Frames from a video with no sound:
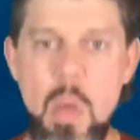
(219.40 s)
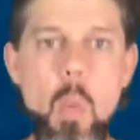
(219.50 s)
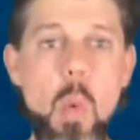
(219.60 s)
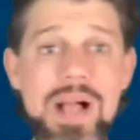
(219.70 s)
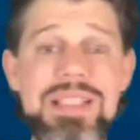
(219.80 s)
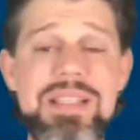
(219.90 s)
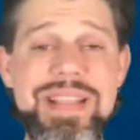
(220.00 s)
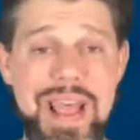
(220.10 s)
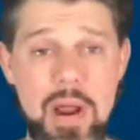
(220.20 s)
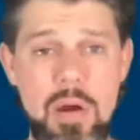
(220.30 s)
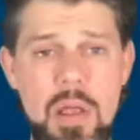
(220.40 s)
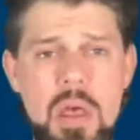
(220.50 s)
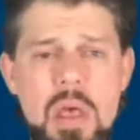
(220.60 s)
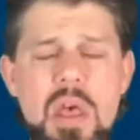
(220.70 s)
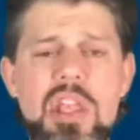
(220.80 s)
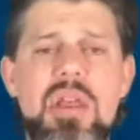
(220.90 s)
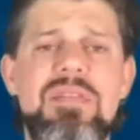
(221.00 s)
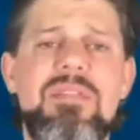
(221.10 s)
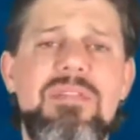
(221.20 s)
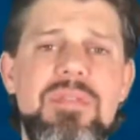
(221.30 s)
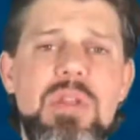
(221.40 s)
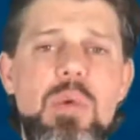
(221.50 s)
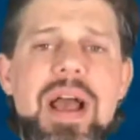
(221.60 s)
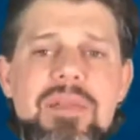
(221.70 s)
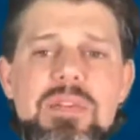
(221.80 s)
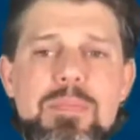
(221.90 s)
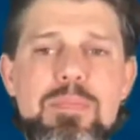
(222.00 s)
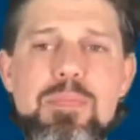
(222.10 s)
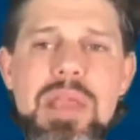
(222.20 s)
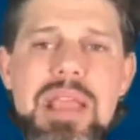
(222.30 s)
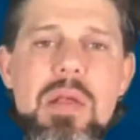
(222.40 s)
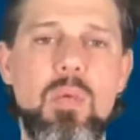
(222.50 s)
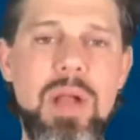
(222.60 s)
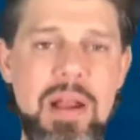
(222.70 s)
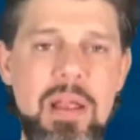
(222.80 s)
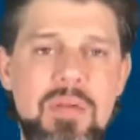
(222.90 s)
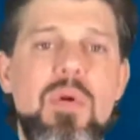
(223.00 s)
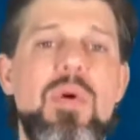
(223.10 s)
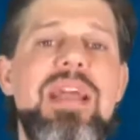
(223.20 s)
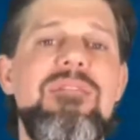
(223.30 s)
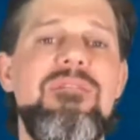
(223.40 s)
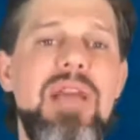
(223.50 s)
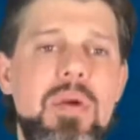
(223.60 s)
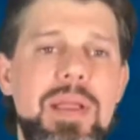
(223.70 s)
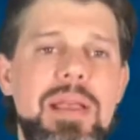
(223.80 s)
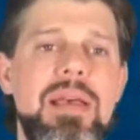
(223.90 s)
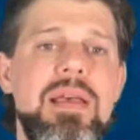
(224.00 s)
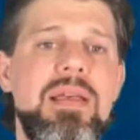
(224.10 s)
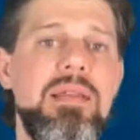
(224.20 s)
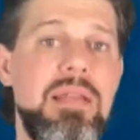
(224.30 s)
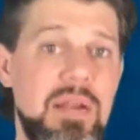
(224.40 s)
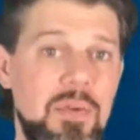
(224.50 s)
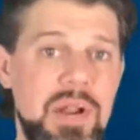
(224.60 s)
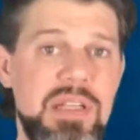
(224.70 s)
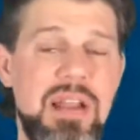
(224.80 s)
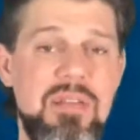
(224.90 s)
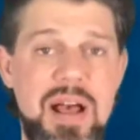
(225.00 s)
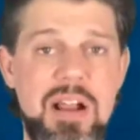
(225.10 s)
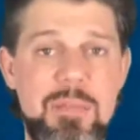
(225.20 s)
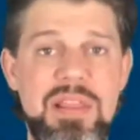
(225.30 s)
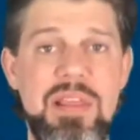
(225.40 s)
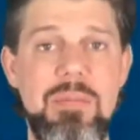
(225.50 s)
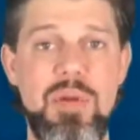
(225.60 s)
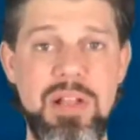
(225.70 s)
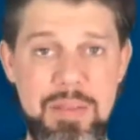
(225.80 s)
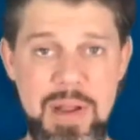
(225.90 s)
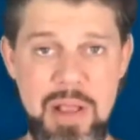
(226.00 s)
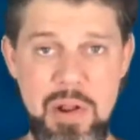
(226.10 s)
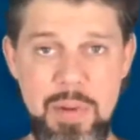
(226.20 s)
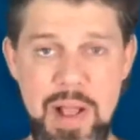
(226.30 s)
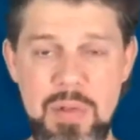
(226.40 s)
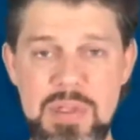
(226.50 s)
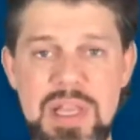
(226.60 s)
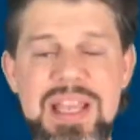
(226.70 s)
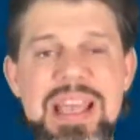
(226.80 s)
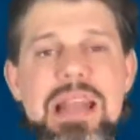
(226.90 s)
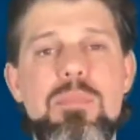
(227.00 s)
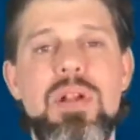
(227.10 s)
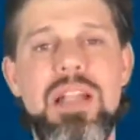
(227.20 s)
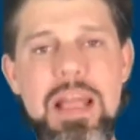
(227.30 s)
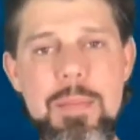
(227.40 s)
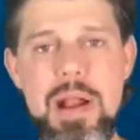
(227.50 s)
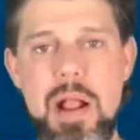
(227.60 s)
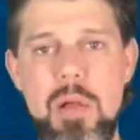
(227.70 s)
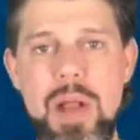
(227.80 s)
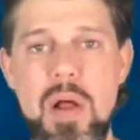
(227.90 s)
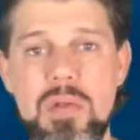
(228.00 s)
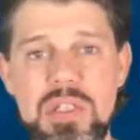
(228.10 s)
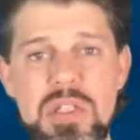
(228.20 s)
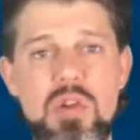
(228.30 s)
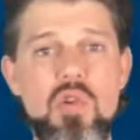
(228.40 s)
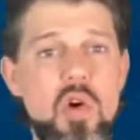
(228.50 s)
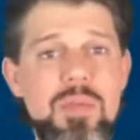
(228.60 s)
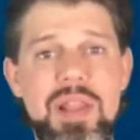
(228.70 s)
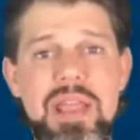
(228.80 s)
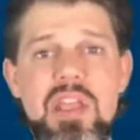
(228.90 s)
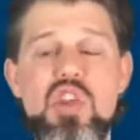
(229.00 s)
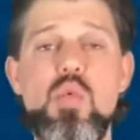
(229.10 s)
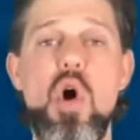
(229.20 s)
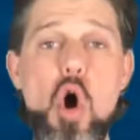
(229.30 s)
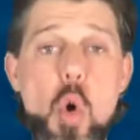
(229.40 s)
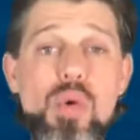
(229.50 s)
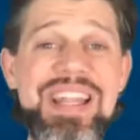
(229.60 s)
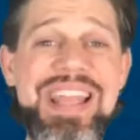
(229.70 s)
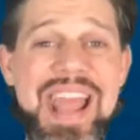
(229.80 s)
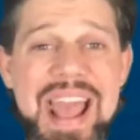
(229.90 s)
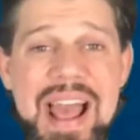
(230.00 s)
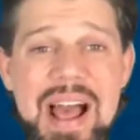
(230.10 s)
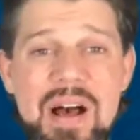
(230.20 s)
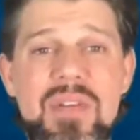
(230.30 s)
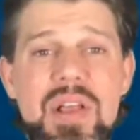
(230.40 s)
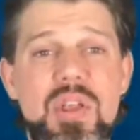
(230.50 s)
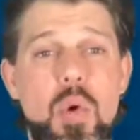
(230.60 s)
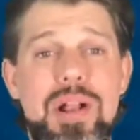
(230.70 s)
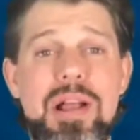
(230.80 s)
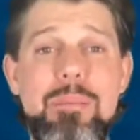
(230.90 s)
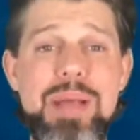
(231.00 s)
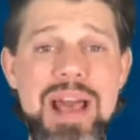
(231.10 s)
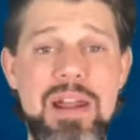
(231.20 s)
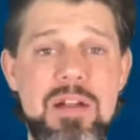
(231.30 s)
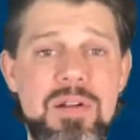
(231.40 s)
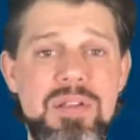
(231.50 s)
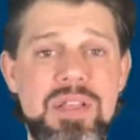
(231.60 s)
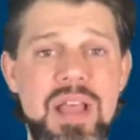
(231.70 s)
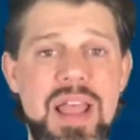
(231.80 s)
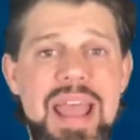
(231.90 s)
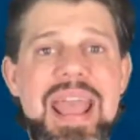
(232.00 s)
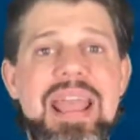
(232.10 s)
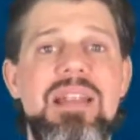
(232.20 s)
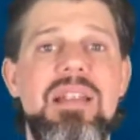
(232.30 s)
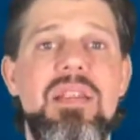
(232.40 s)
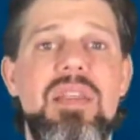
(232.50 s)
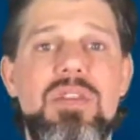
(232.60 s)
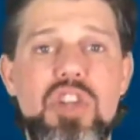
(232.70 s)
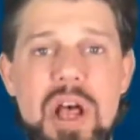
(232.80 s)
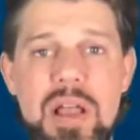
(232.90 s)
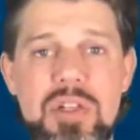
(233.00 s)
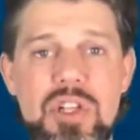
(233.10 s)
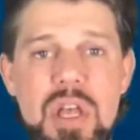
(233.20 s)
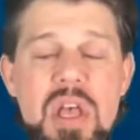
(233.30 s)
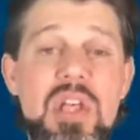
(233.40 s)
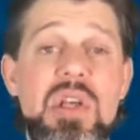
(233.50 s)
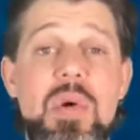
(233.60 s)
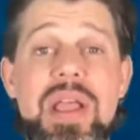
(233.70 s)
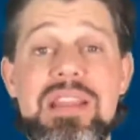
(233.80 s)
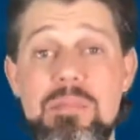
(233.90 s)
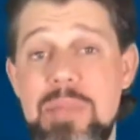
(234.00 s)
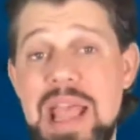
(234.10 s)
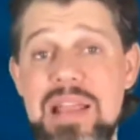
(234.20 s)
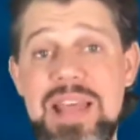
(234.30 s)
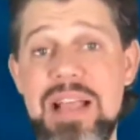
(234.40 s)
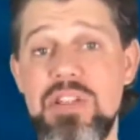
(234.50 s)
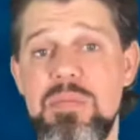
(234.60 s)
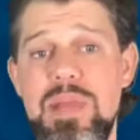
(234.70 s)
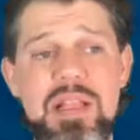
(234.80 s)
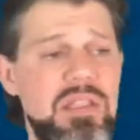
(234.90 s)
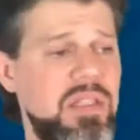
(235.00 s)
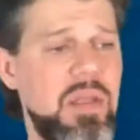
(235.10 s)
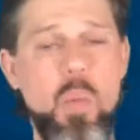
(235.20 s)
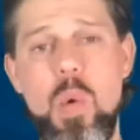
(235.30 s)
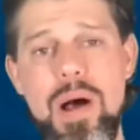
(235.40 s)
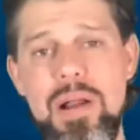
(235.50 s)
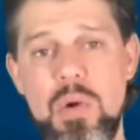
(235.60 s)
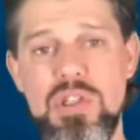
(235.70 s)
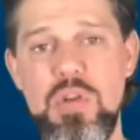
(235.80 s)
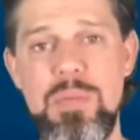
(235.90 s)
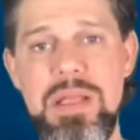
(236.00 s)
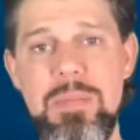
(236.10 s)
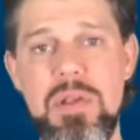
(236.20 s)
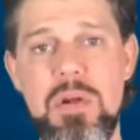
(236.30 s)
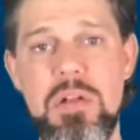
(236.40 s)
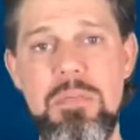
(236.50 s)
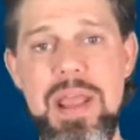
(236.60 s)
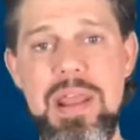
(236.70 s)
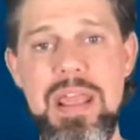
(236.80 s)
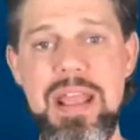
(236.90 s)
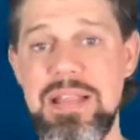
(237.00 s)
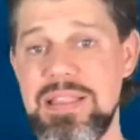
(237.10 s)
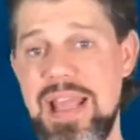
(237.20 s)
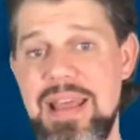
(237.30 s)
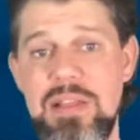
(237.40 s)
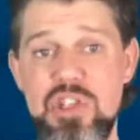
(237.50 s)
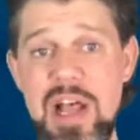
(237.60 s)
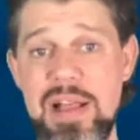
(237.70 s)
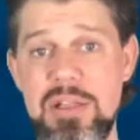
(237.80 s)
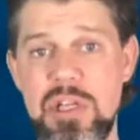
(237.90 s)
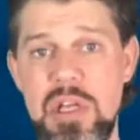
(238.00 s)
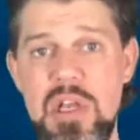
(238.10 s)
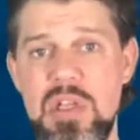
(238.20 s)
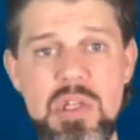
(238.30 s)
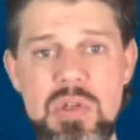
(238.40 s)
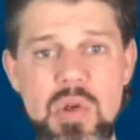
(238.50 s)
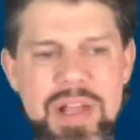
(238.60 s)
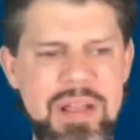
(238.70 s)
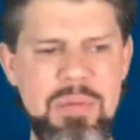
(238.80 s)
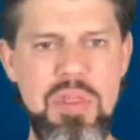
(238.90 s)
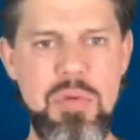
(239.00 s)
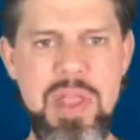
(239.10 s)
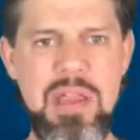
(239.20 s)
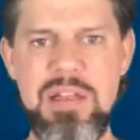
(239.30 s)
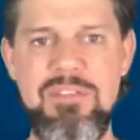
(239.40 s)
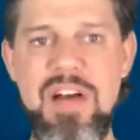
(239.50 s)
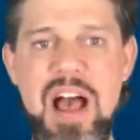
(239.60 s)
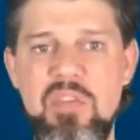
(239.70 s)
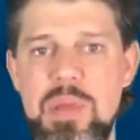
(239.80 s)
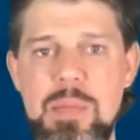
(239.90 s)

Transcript: Once there, you have to be ready for a very different environment than preliminary rounds. In preliminary rounds, normally you only have your competitors and the judge. So in debate, that just means the 1 or 2 people you're debating against and a judge. So there's only 3 to 5